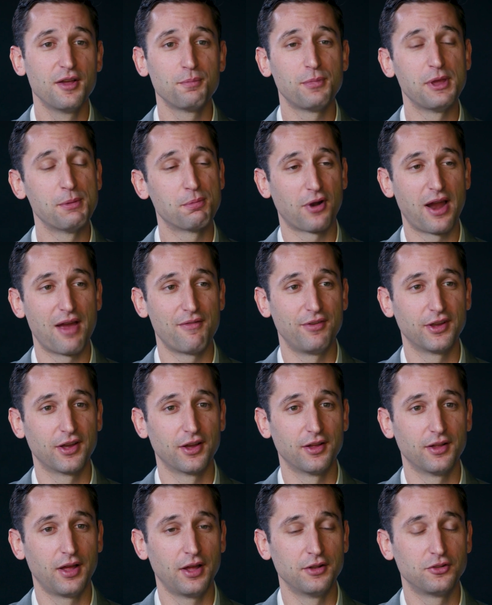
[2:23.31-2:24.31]
People are having
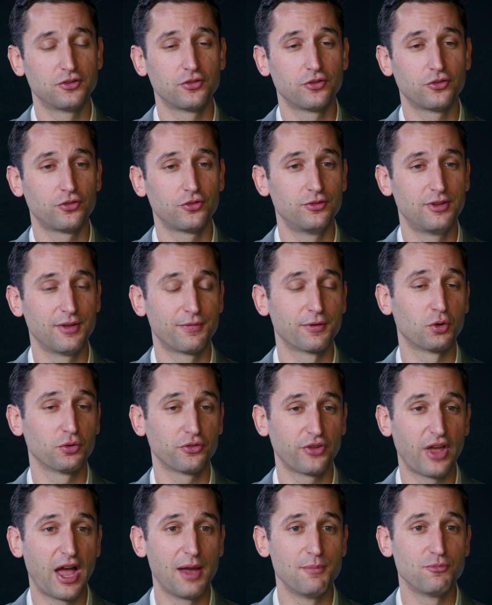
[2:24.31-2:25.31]
a
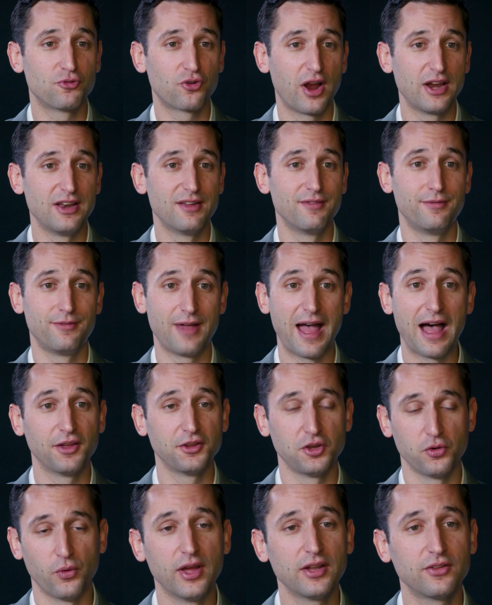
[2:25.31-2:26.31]
difficult time trying to
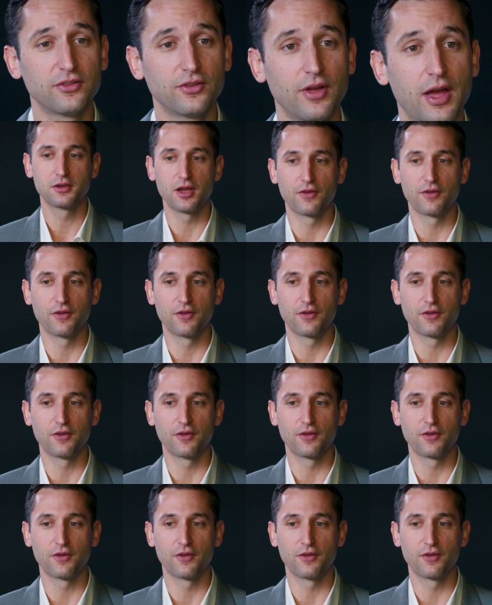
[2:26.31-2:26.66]
value it.